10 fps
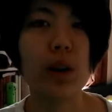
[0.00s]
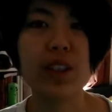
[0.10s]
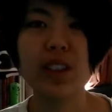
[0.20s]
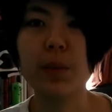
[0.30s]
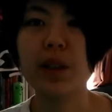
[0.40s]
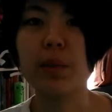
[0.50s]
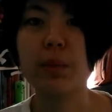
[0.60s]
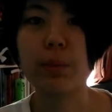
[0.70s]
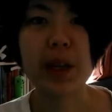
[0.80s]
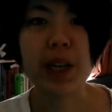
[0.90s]
some of the
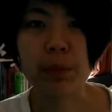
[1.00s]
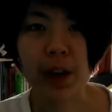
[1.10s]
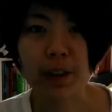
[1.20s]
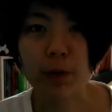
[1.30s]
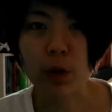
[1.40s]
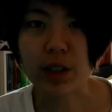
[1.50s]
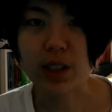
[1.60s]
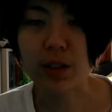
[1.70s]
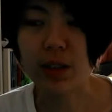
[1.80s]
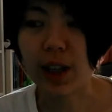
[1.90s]
big metaphors
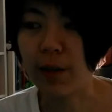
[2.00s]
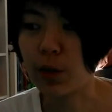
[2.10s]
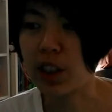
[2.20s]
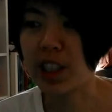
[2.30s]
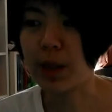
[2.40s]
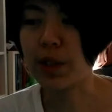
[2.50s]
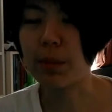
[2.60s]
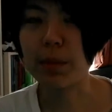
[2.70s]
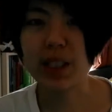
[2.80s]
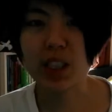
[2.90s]
in your life, what are some of the
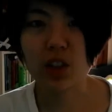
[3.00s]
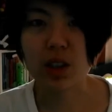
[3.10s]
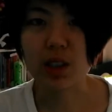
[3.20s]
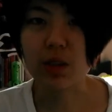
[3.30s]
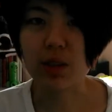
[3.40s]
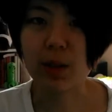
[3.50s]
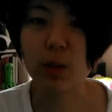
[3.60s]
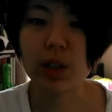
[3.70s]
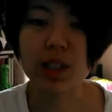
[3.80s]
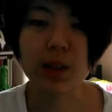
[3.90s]
messages in your life,
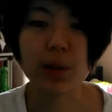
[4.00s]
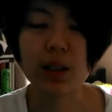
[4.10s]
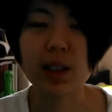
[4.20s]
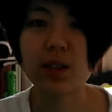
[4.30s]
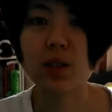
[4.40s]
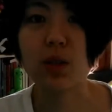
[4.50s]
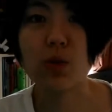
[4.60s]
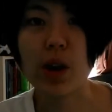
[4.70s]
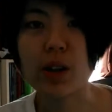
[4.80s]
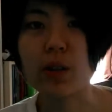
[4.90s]
what's some of the things you
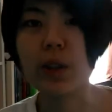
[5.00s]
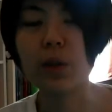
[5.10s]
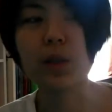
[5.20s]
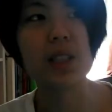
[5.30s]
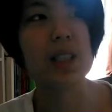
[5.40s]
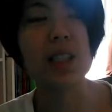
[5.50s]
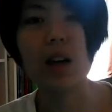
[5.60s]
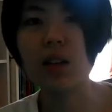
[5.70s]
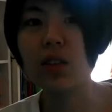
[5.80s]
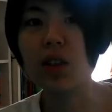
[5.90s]
struggle with, what's this
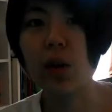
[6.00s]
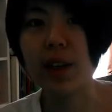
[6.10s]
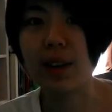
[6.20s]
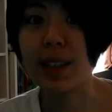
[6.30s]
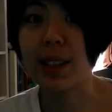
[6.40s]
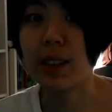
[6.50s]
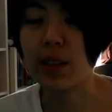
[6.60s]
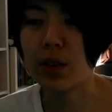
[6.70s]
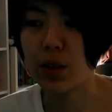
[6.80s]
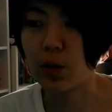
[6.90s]
ongoing lesson
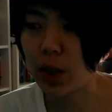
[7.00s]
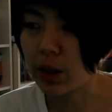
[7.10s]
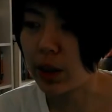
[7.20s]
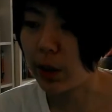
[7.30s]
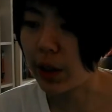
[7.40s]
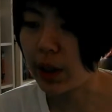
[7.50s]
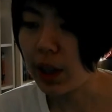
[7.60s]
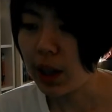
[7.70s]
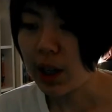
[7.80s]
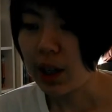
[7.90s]
that you're struggling with.
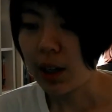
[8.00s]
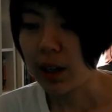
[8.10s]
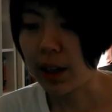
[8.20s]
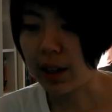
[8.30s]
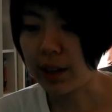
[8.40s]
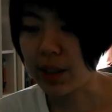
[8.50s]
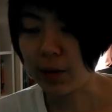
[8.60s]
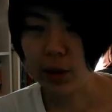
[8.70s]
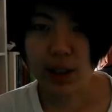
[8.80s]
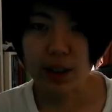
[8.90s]
And I
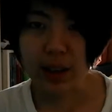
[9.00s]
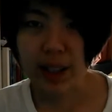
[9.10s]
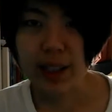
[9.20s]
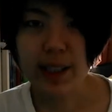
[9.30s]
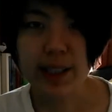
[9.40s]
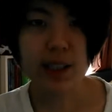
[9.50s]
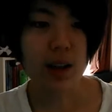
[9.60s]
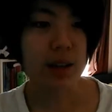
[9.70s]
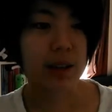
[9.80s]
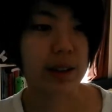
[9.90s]
feel like these
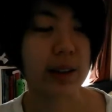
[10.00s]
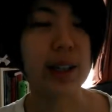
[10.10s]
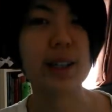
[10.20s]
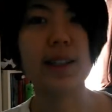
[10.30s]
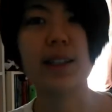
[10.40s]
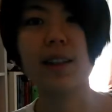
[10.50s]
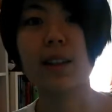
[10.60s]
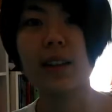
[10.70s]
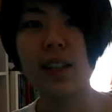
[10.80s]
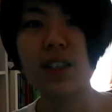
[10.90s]
are the things, like the
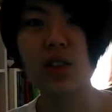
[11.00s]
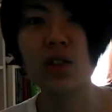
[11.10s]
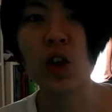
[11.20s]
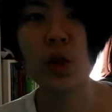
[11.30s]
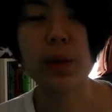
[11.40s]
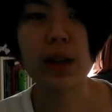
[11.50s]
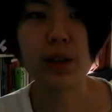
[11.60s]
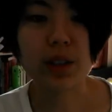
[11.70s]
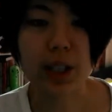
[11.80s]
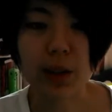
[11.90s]
things you know about
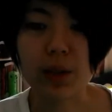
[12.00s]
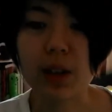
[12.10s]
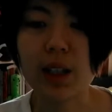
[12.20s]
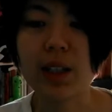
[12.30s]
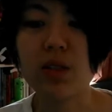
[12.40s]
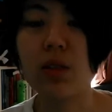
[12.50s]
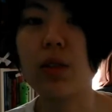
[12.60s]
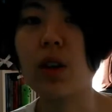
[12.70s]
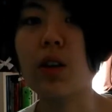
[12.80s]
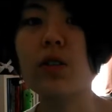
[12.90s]
yourself, the things you
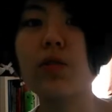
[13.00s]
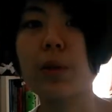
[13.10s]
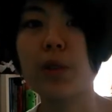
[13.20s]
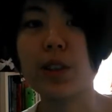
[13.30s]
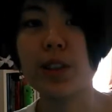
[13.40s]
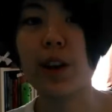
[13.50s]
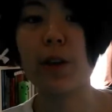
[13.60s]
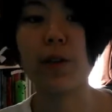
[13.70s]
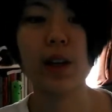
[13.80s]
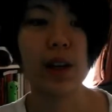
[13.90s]
learn from
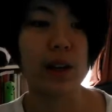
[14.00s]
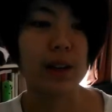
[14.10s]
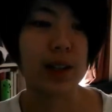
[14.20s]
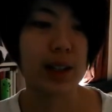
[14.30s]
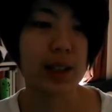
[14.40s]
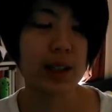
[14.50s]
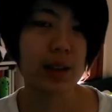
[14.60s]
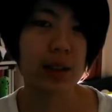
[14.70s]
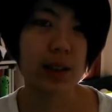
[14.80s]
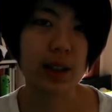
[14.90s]
yourself, these are
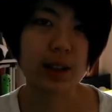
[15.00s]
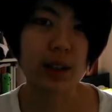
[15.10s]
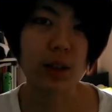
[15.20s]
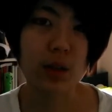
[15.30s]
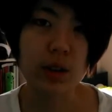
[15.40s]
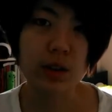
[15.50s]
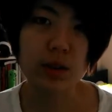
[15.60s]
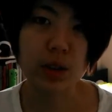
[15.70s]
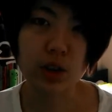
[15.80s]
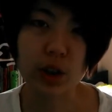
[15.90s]
the things that you're going
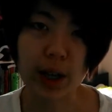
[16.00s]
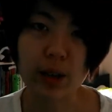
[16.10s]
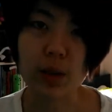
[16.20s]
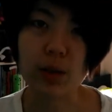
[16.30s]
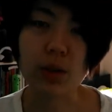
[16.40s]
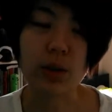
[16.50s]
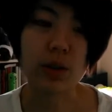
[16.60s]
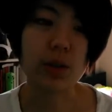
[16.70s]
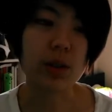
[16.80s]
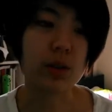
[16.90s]
to channel or
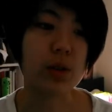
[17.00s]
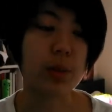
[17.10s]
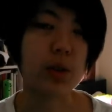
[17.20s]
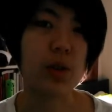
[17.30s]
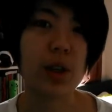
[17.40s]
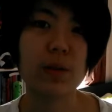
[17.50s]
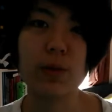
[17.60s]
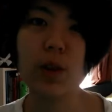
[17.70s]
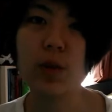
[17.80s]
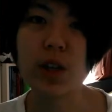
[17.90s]
you're going to project
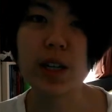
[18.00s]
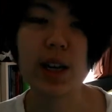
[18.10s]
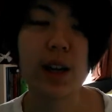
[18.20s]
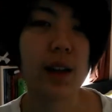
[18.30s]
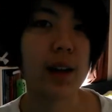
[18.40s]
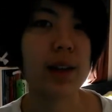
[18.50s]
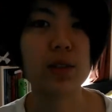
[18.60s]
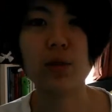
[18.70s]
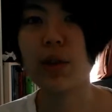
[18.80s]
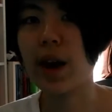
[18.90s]
forward as
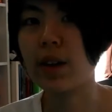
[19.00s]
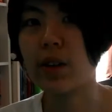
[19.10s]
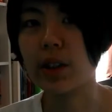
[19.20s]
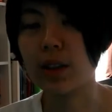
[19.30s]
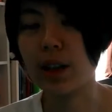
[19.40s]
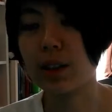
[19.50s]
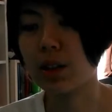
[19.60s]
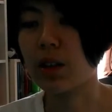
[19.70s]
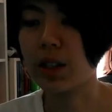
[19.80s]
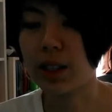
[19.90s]
a writer, as an
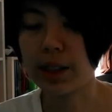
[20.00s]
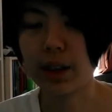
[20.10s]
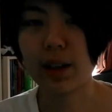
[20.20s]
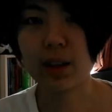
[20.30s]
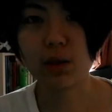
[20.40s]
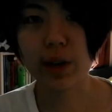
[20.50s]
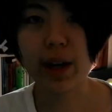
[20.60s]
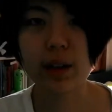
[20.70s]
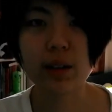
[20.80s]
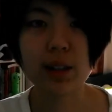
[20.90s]
artist. And as a
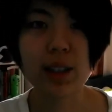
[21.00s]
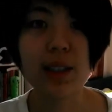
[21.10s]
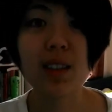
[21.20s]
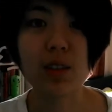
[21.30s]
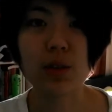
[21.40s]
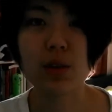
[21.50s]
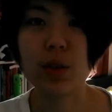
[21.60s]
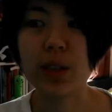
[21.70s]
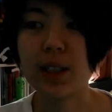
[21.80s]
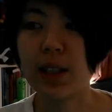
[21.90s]
writer, these are the
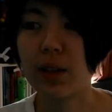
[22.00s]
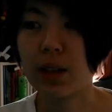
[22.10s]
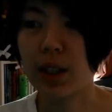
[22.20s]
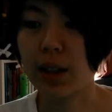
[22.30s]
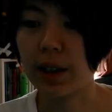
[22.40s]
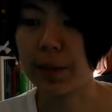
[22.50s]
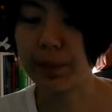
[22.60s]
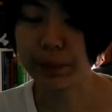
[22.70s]
stories that you're telling,